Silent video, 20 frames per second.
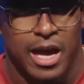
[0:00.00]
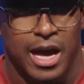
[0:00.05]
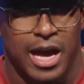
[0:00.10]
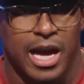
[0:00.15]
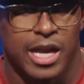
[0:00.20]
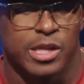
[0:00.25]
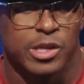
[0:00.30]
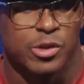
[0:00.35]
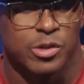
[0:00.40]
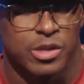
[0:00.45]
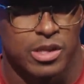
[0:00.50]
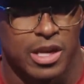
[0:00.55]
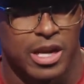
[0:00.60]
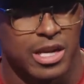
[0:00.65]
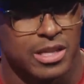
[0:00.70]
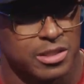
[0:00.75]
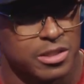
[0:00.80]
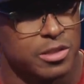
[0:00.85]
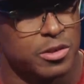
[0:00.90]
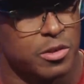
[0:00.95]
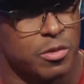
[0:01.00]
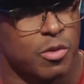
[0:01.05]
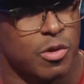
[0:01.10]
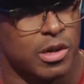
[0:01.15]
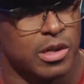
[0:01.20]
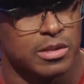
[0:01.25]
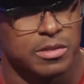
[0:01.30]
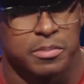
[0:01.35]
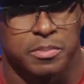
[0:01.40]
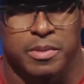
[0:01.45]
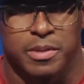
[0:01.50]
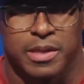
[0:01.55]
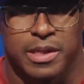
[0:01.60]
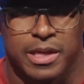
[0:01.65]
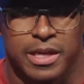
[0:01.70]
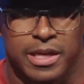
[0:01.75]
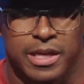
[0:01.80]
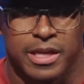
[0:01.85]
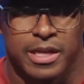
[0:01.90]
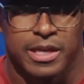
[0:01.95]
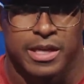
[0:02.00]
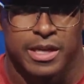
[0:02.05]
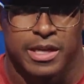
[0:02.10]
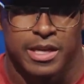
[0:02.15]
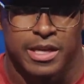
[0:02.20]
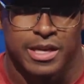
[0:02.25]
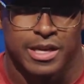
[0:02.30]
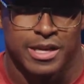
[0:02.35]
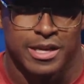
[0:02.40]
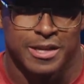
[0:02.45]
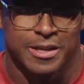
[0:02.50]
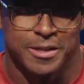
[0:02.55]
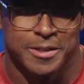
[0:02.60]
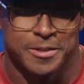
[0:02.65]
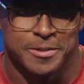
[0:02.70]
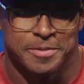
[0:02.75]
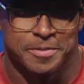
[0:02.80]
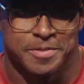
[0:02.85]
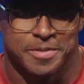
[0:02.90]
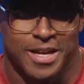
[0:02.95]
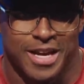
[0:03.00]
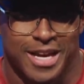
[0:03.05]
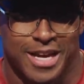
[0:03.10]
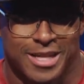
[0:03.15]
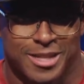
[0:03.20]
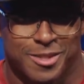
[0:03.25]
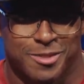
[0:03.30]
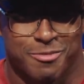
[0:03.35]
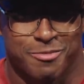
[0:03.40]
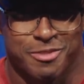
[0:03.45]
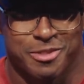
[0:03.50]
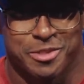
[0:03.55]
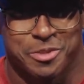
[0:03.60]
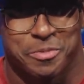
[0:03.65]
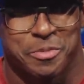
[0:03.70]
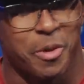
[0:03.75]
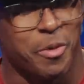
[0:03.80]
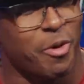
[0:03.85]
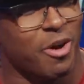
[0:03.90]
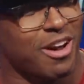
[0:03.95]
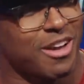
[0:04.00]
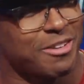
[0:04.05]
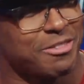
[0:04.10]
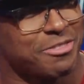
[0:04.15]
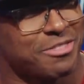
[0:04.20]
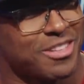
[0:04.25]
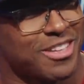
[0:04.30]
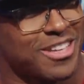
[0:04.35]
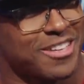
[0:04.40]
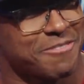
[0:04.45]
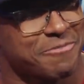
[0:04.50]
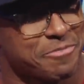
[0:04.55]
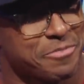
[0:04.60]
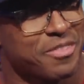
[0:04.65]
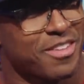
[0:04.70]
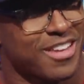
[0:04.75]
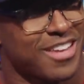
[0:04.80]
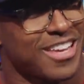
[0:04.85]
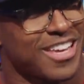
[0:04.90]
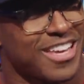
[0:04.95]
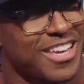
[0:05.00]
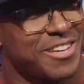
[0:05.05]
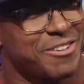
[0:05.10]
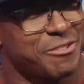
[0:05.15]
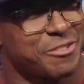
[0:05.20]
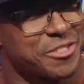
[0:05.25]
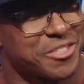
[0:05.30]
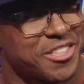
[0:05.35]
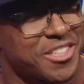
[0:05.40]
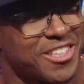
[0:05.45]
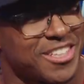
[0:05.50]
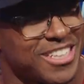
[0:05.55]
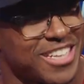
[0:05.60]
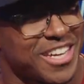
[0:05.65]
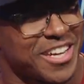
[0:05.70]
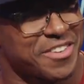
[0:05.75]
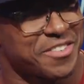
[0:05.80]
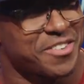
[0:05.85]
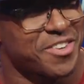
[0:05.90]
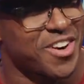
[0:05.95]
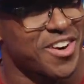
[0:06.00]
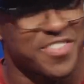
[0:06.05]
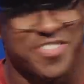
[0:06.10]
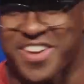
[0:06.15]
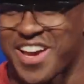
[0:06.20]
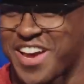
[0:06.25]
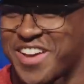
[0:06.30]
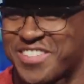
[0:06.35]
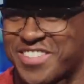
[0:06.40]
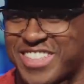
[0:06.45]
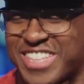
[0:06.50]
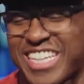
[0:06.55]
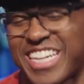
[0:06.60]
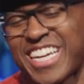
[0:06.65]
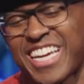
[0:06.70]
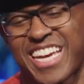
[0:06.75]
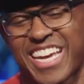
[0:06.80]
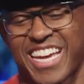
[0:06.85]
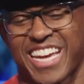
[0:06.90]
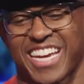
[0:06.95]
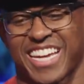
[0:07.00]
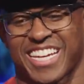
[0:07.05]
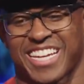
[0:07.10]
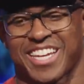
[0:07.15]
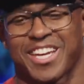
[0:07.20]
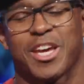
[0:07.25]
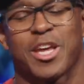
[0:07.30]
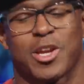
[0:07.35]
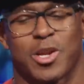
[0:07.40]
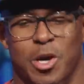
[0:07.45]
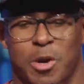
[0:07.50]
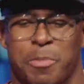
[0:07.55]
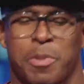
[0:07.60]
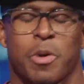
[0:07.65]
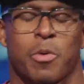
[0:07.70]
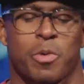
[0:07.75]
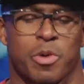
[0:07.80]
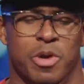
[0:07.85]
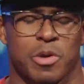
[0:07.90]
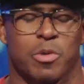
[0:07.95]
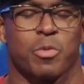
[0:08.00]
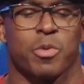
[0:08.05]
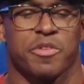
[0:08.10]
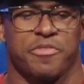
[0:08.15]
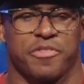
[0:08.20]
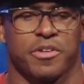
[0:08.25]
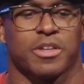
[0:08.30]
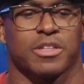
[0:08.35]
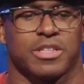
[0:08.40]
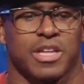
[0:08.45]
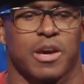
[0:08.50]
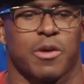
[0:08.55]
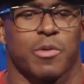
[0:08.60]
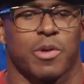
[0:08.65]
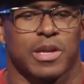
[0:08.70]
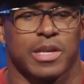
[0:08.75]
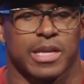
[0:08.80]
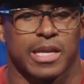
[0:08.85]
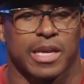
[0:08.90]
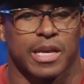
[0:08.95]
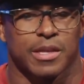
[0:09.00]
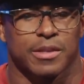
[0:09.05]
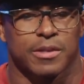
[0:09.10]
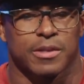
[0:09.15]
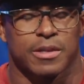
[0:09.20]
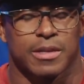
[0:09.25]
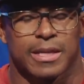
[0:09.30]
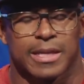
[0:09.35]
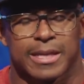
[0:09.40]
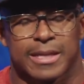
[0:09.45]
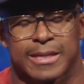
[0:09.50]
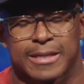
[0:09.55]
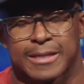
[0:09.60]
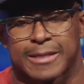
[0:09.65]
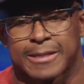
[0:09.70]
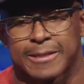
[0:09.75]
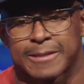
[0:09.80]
I knew that I still wanted to play. Mm-hmm. I had convinced my wife that it was a good thing for our family, and no, but we felt that way together, and